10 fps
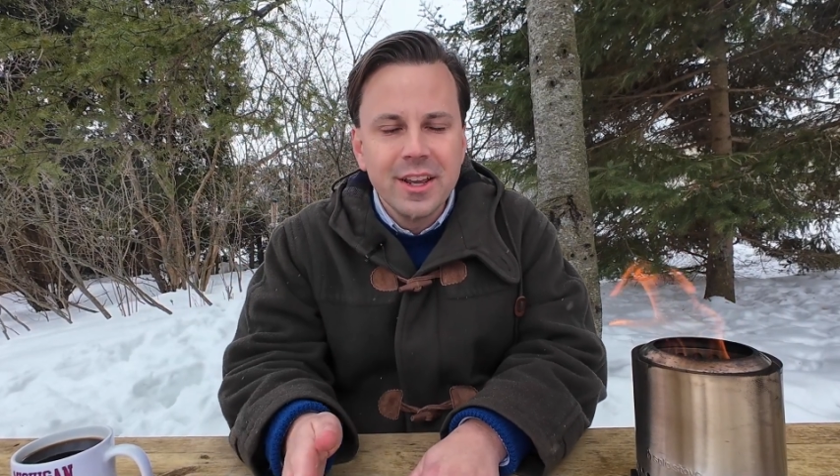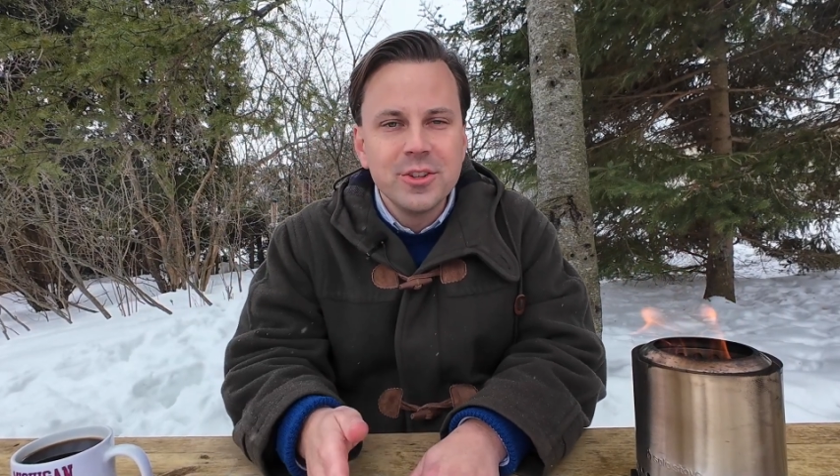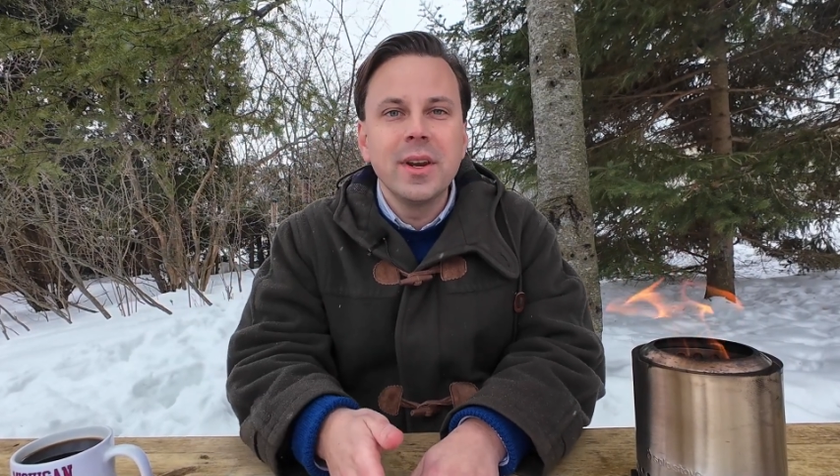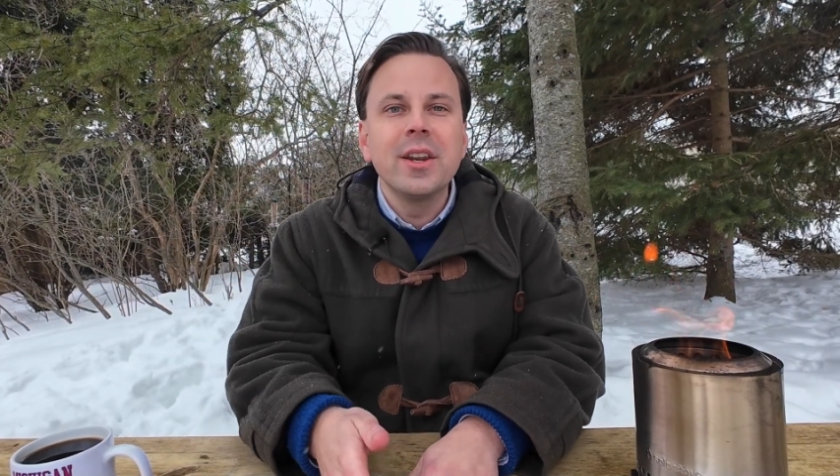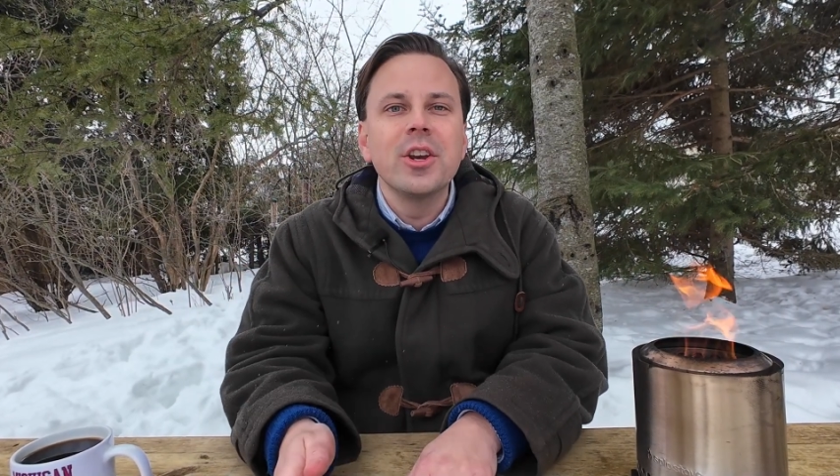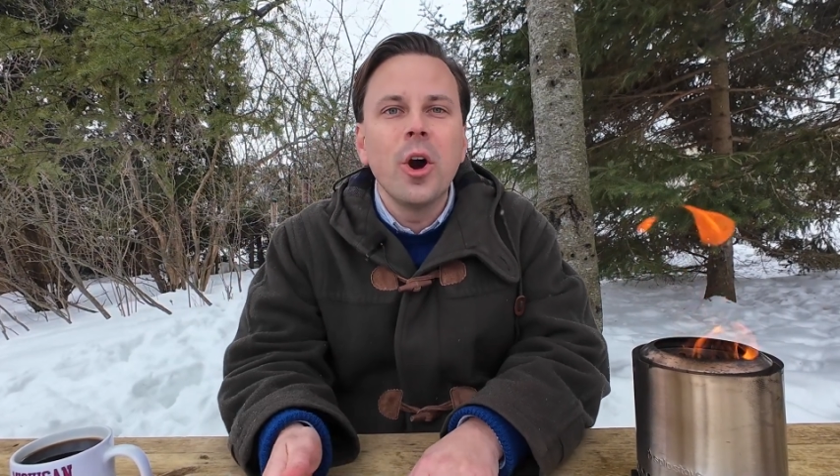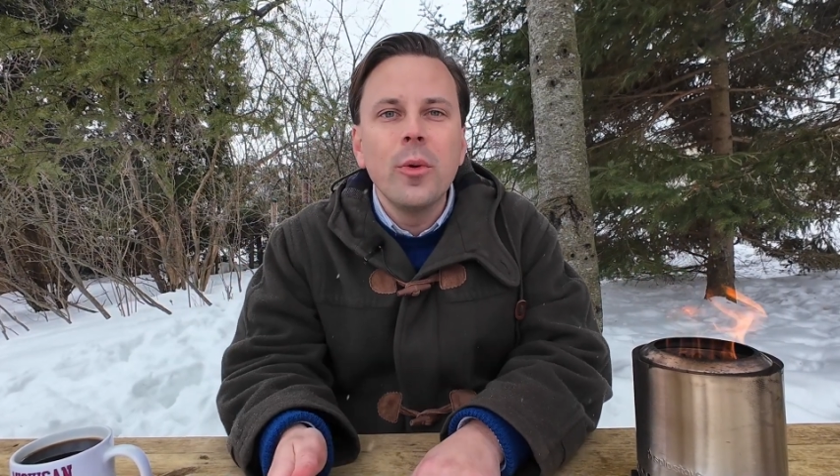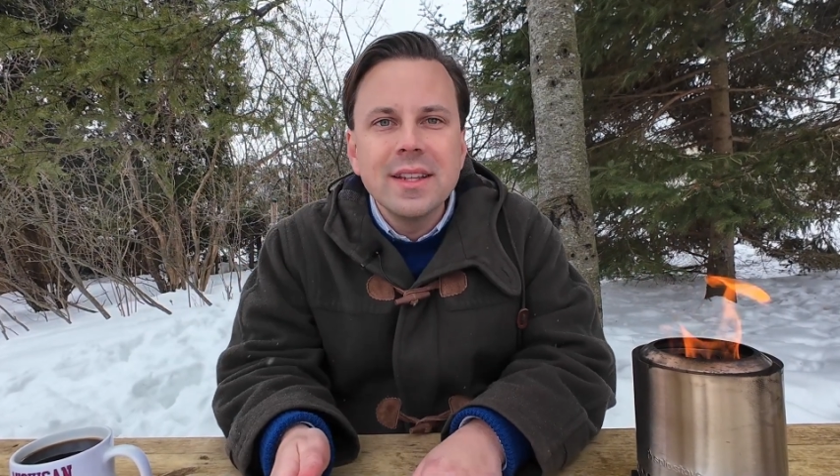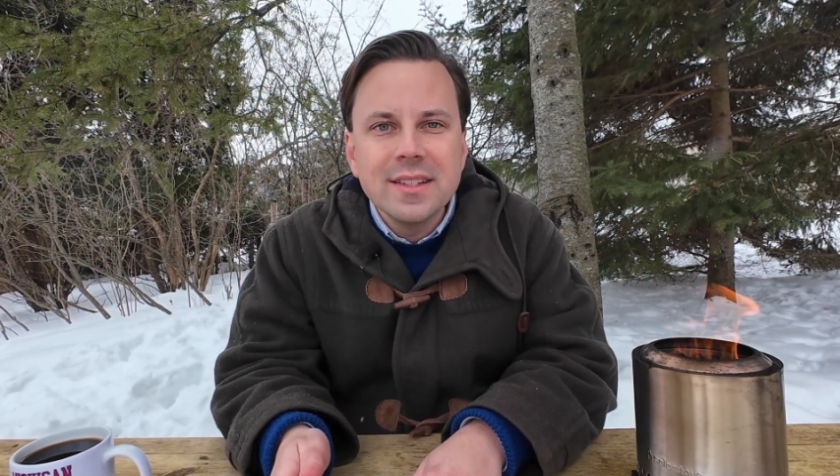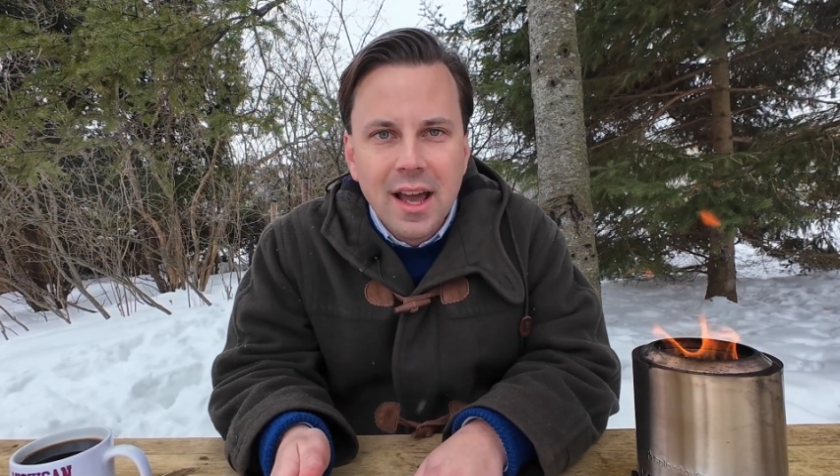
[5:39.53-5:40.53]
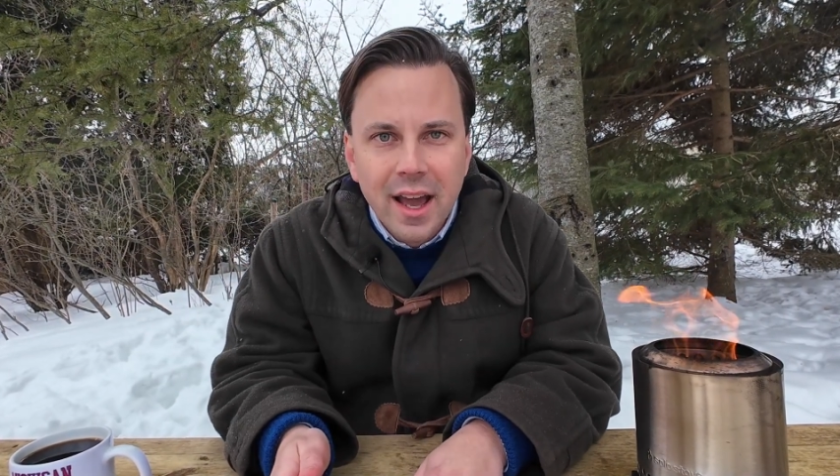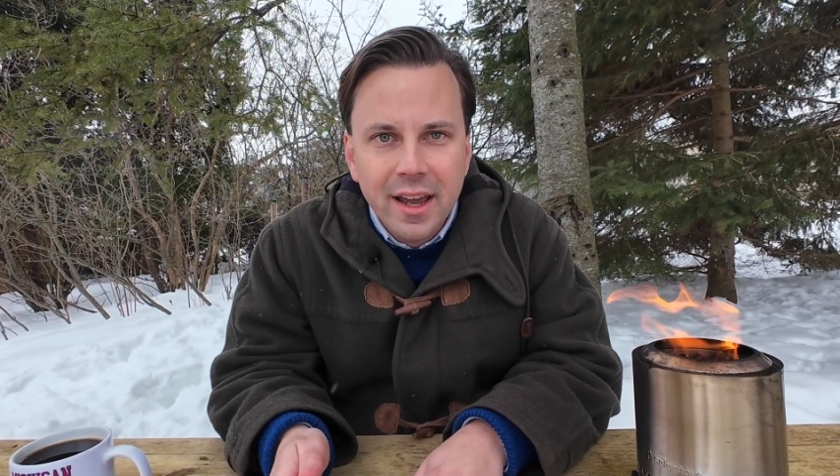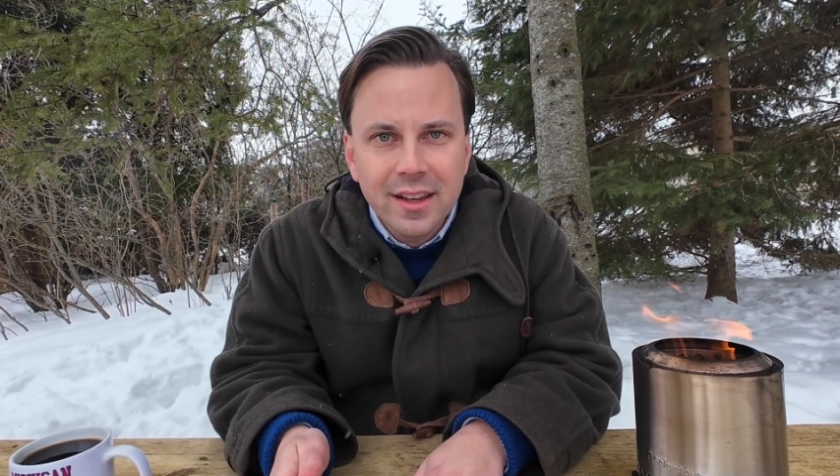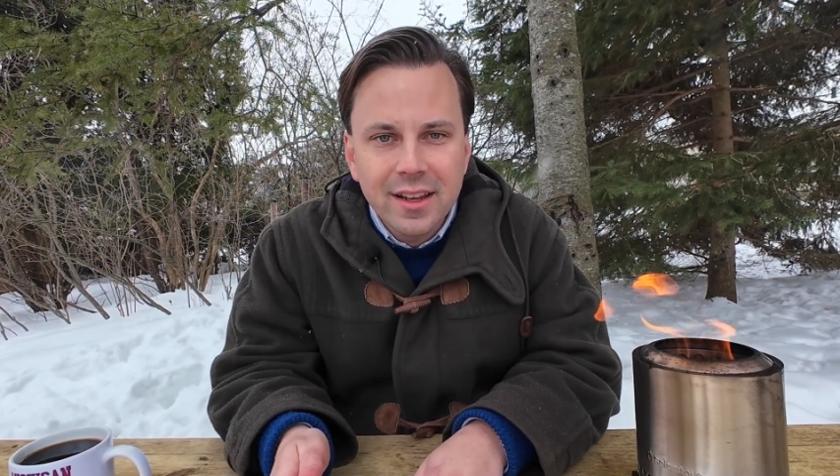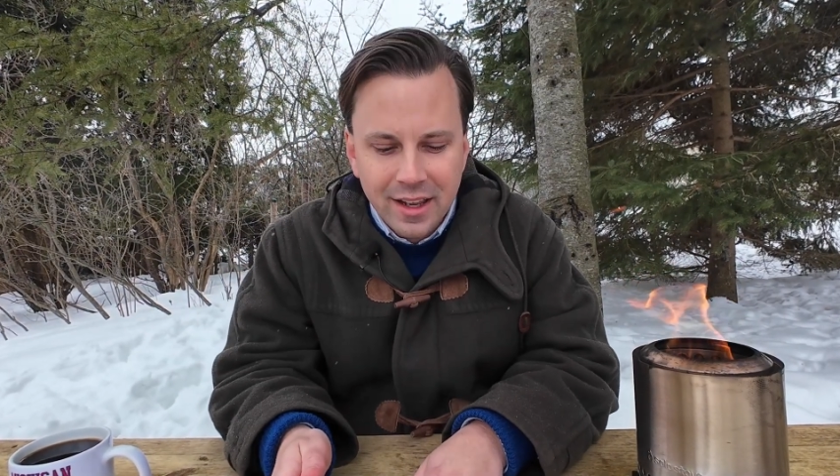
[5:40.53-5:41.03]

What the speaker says: is ready to go inside,